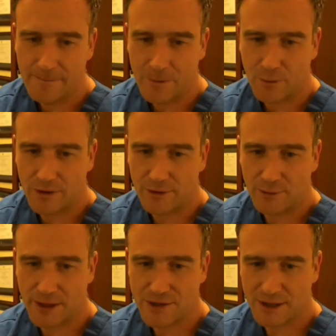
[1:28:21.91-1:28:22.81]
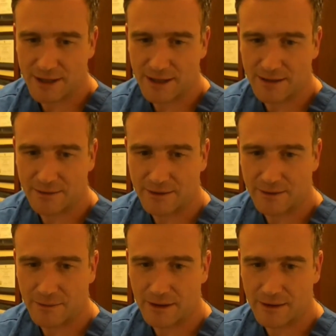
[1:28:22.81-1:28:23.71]
whether a patient can
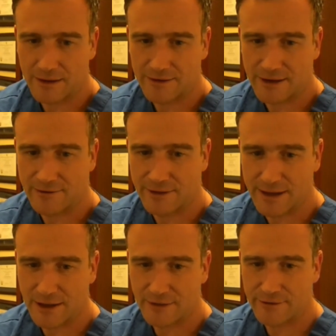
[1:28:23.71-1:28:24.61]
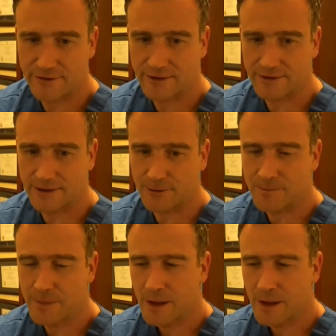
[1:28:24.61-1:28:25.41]
safely get off the ventilator.